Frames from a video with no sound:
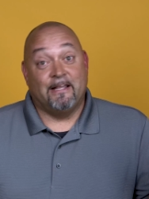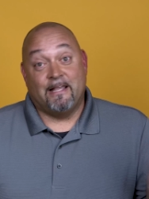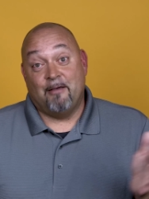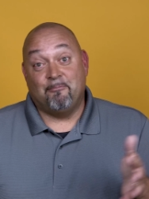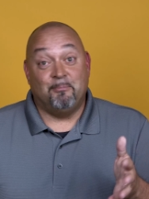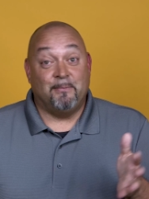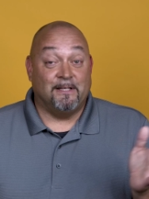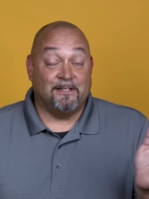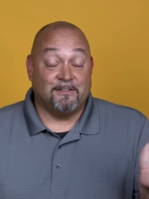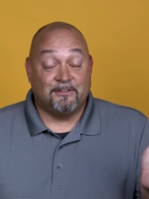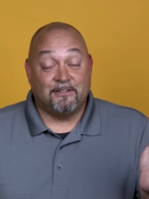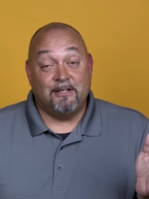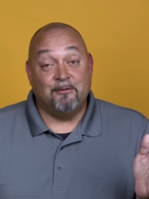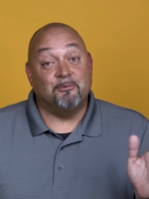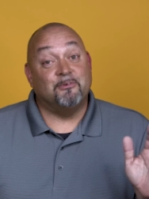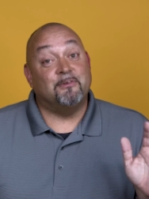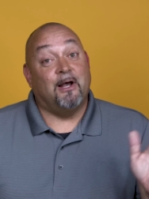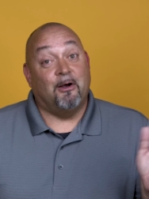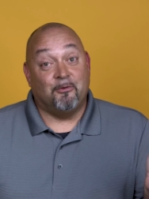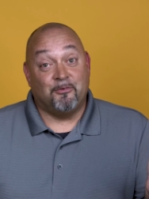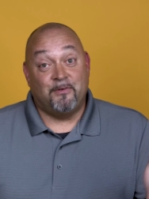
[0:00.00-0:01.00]
kept me asleep.
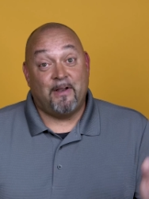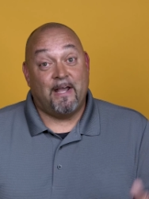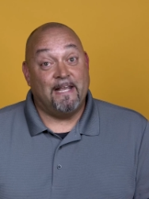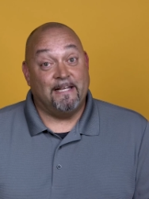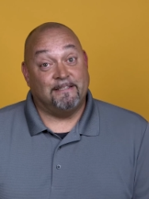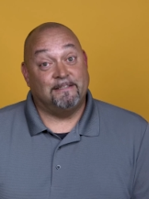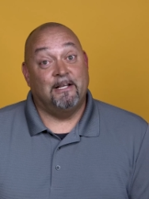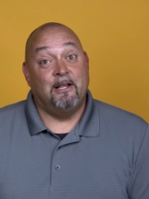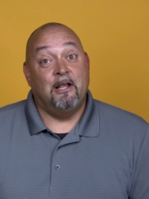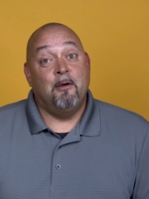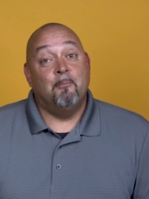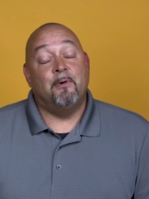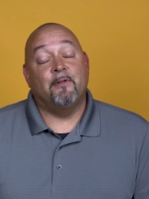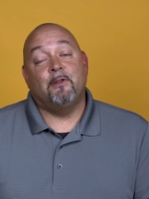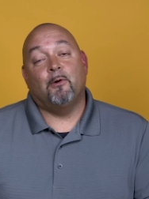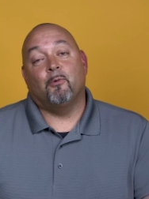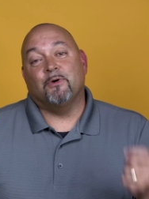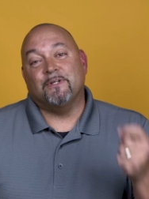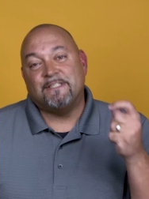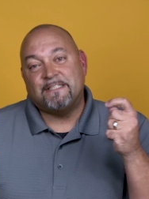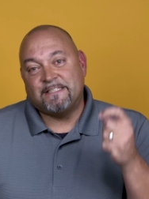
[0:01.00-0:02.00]
So that was nice. But
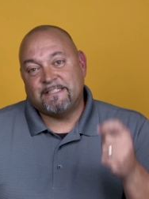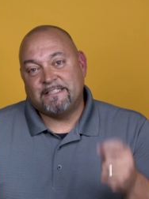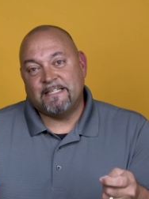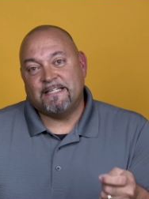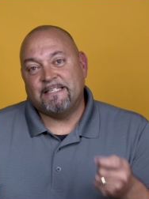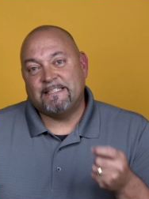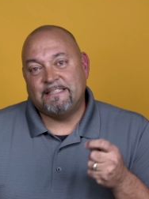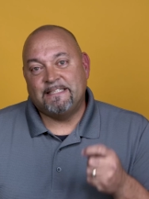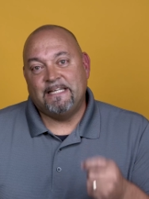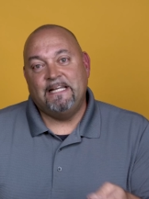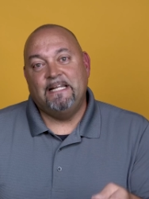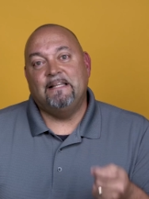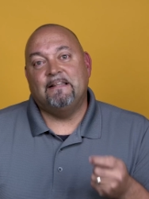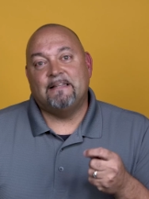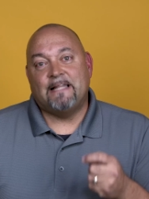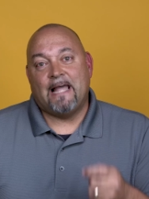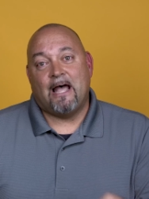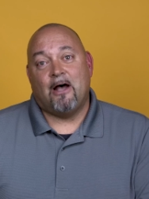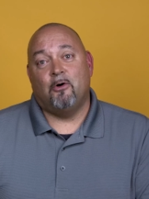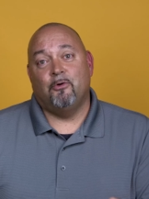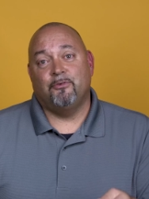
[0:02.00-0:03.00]
there were
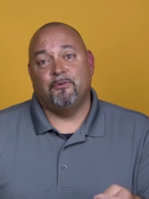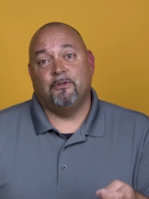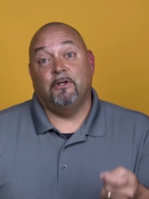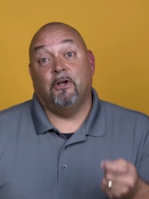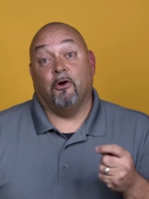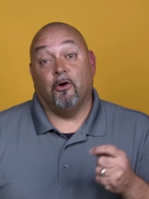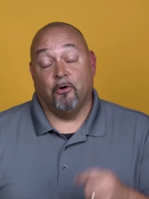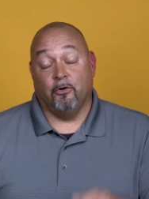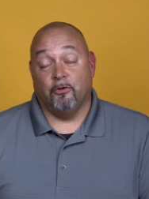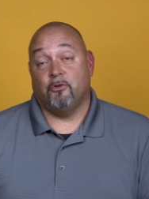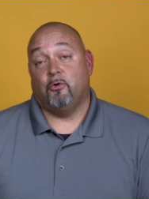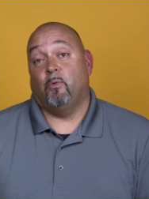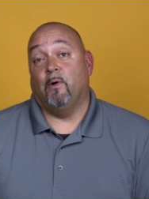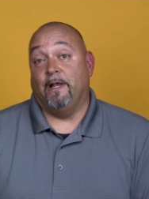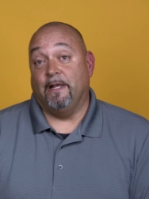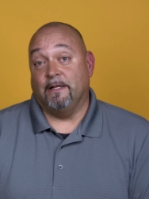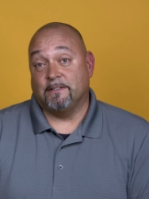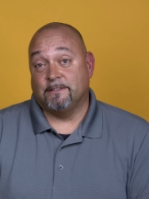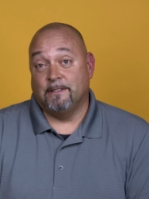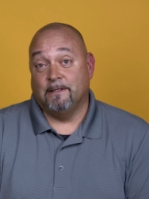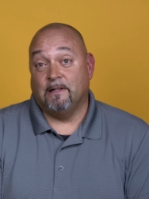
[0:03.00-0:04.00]
16,000
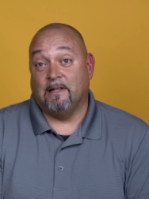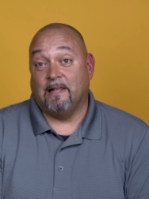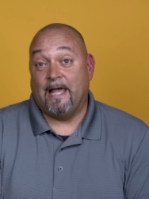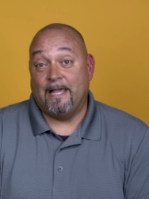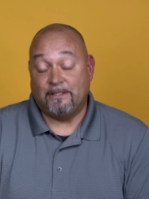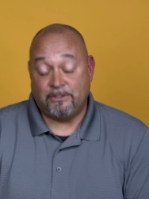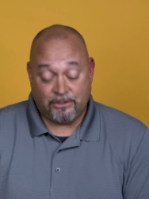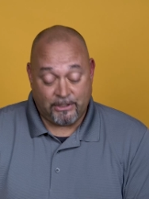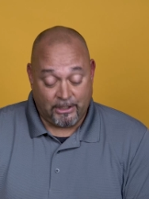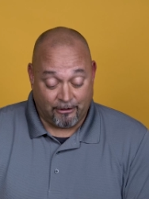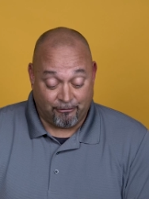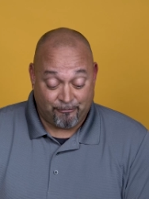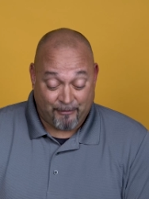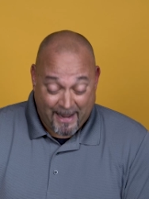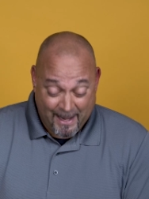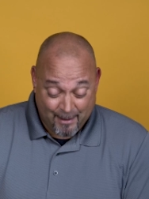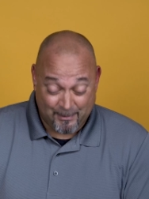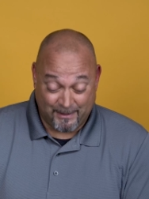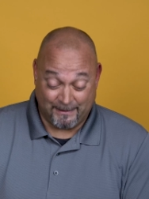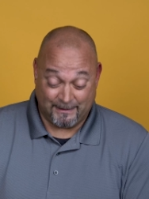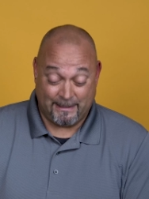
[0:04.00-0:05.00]
earthquakes last year,
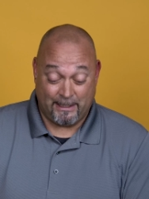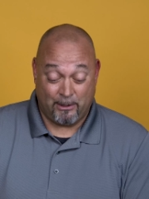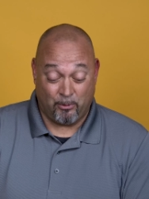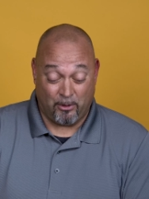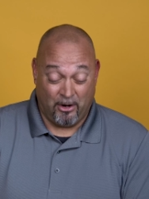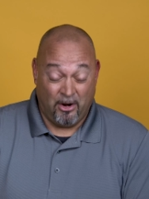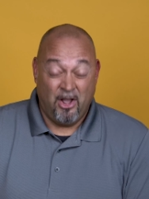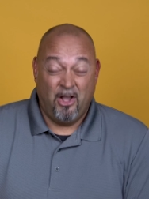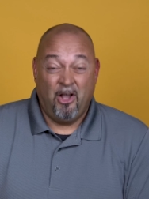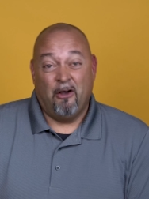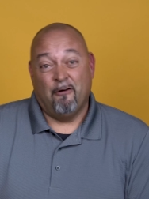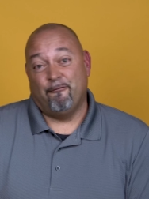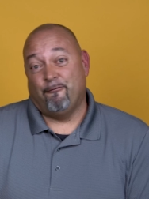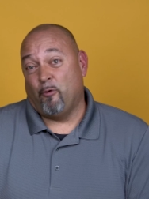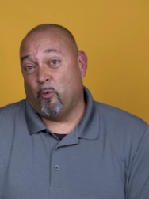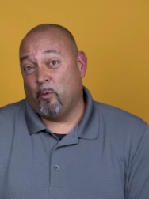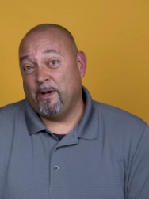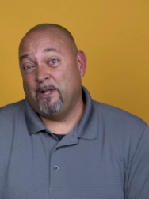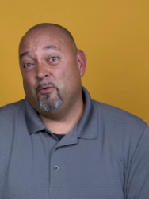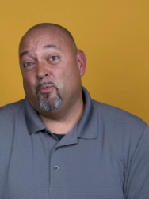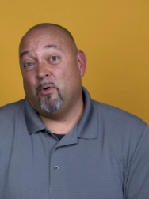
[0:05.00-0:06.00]
famines. There were
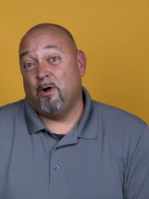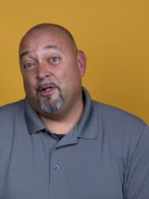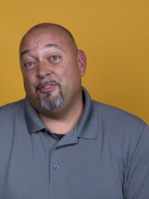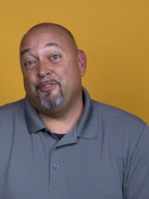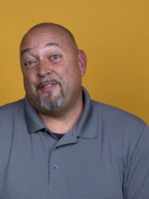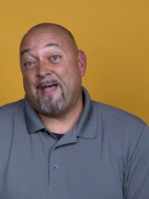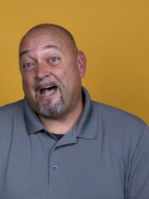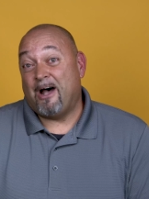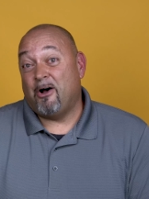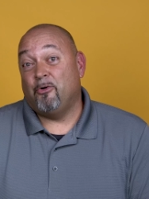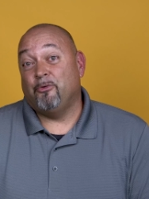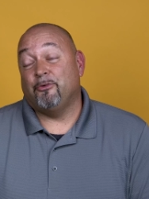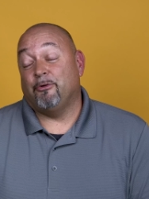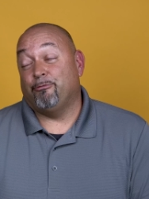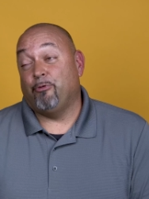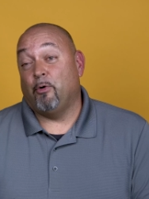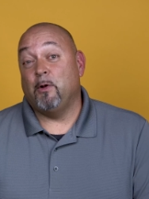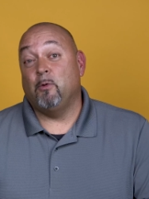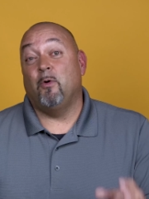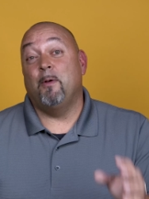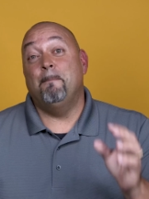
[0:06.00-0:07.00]
41,000,
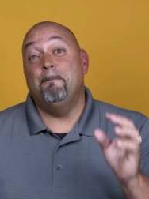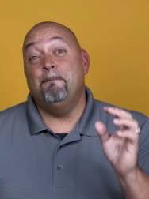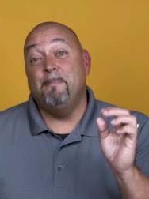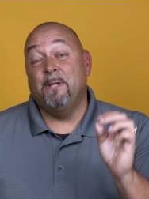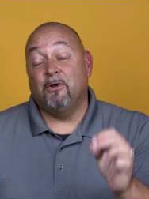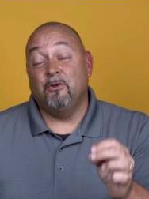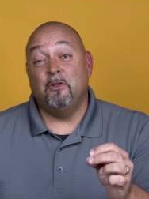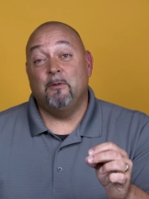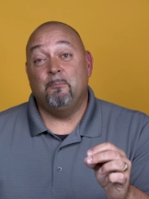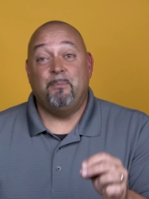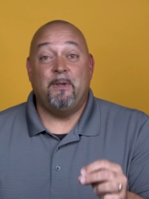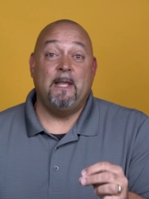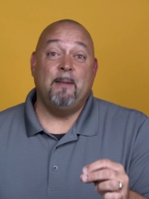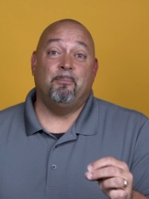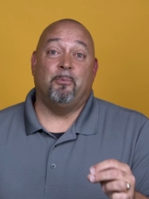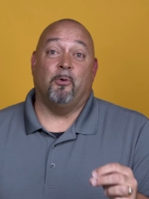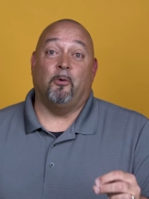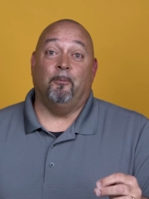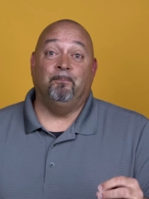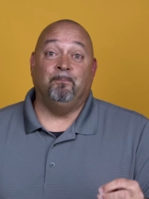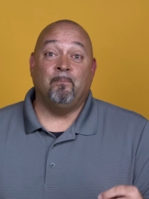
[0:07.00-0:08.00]
41 million
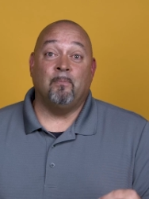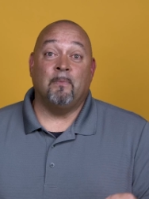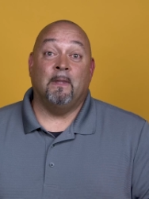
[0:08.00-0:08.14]
people